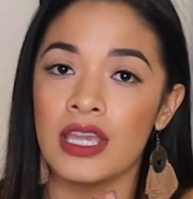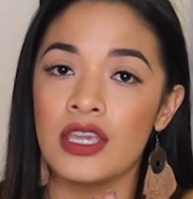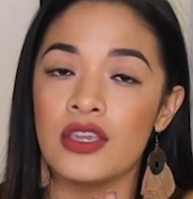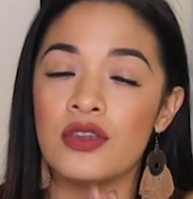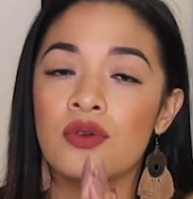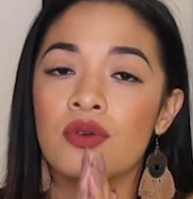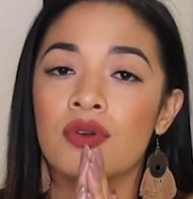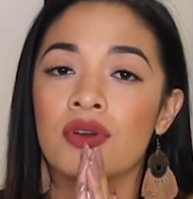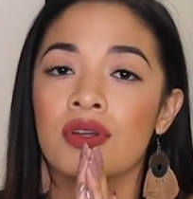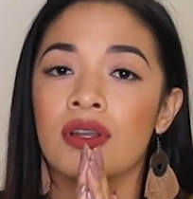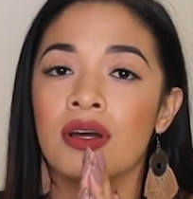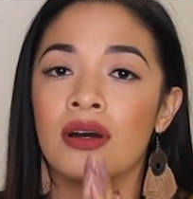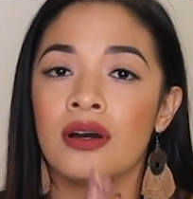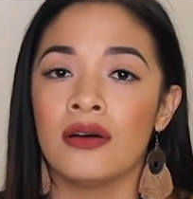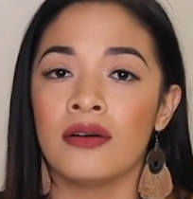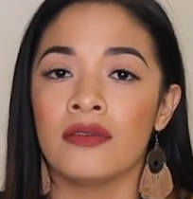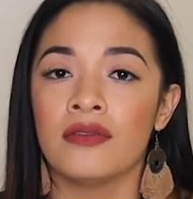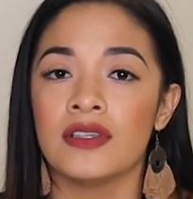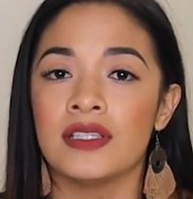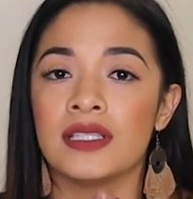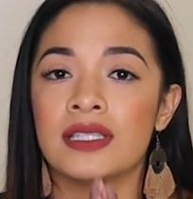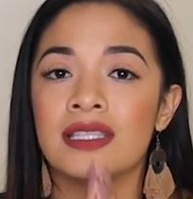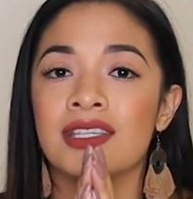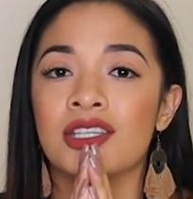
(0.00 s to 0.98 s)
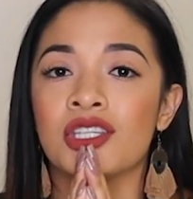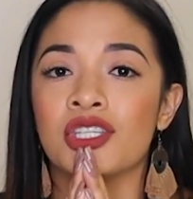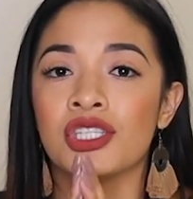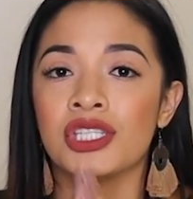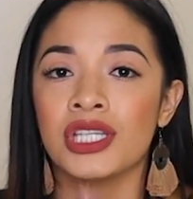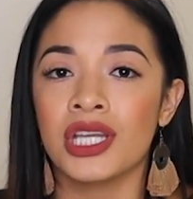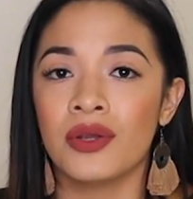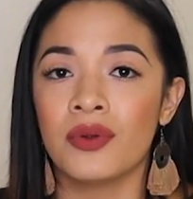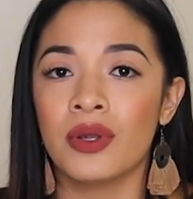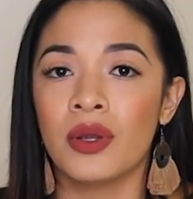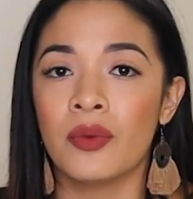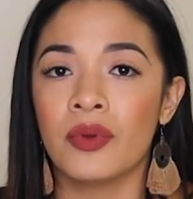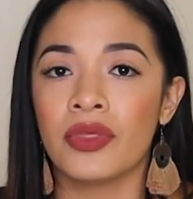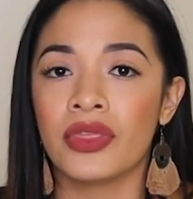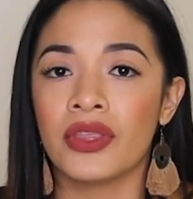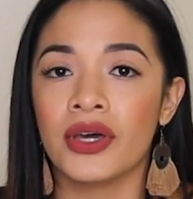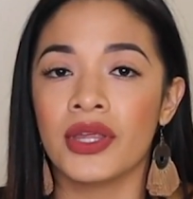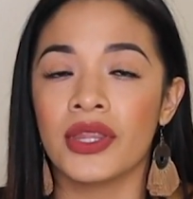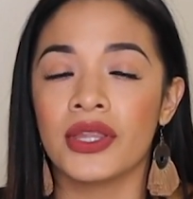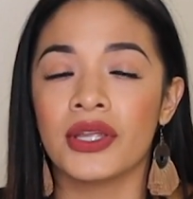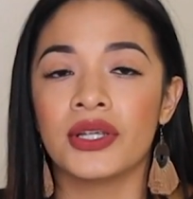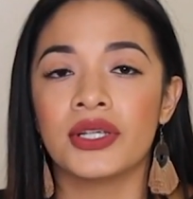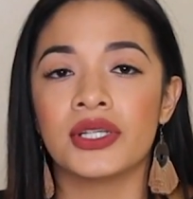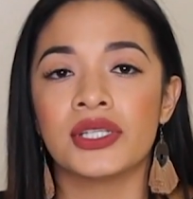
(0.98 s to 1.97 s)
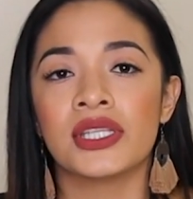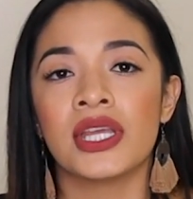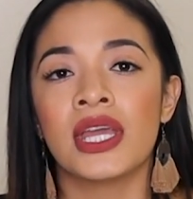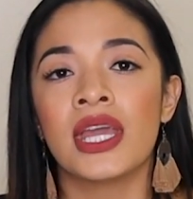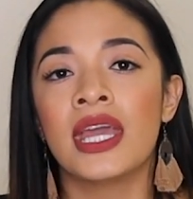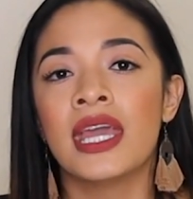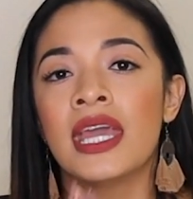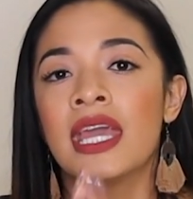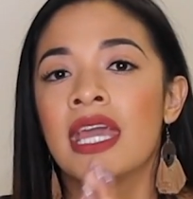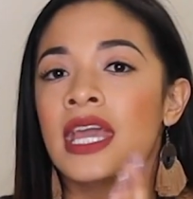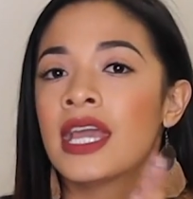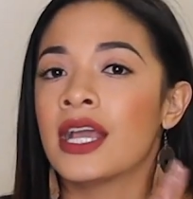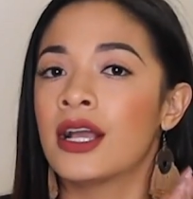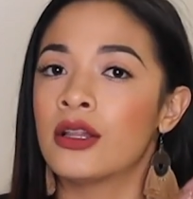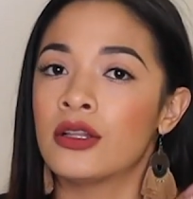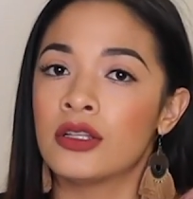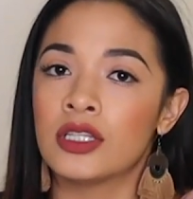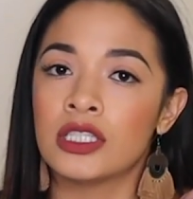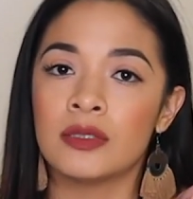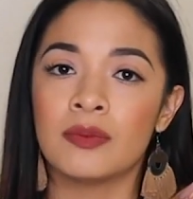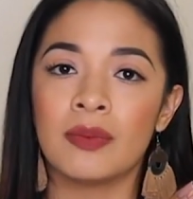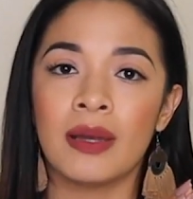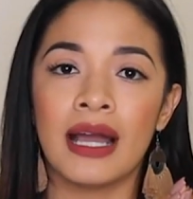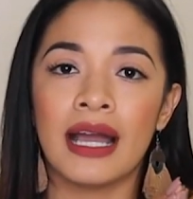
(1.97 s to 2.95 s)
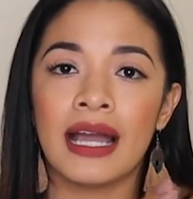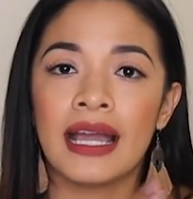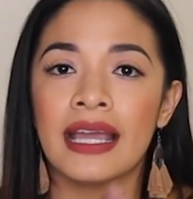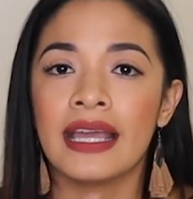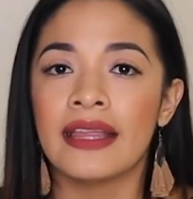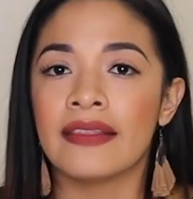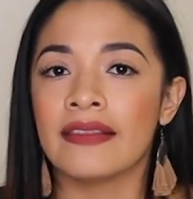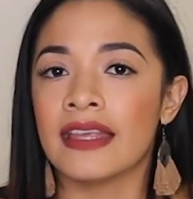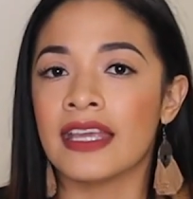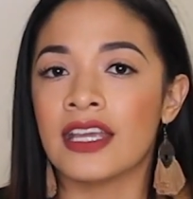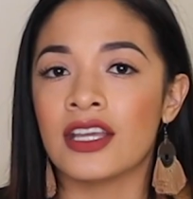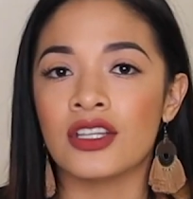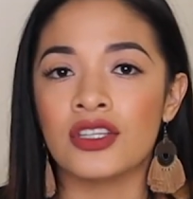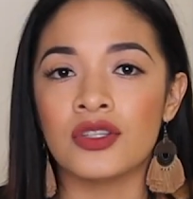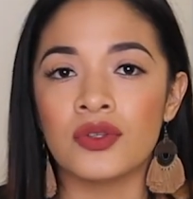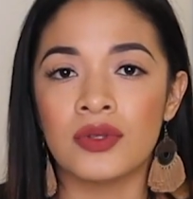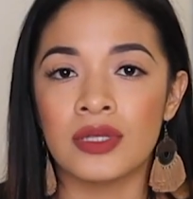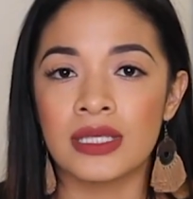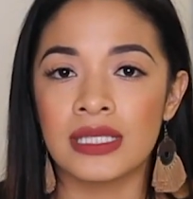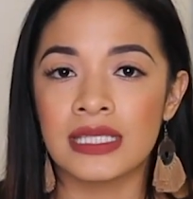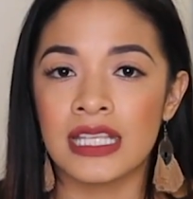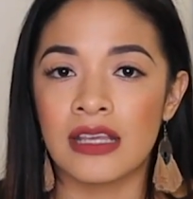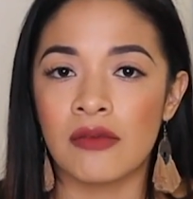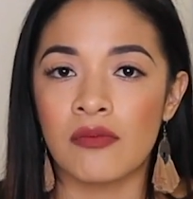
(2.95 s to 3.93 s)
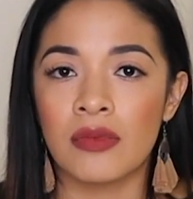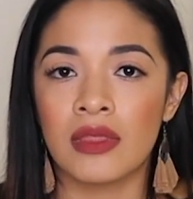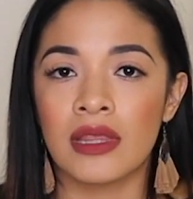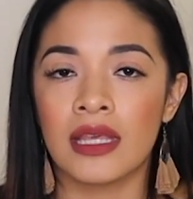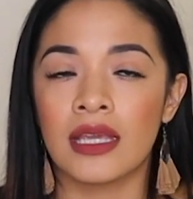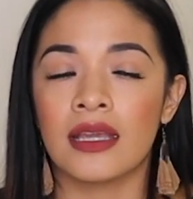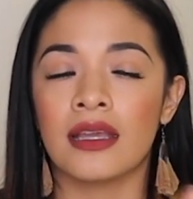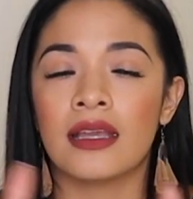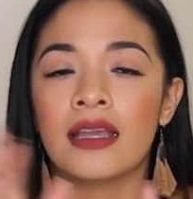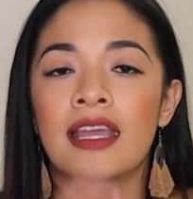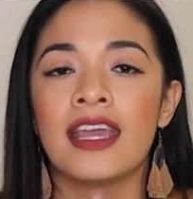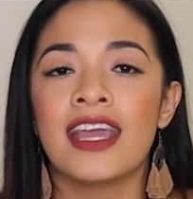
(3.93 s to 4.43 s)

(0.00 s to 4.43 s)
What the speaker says: You can obviously share it with others close by and they can do the same thing.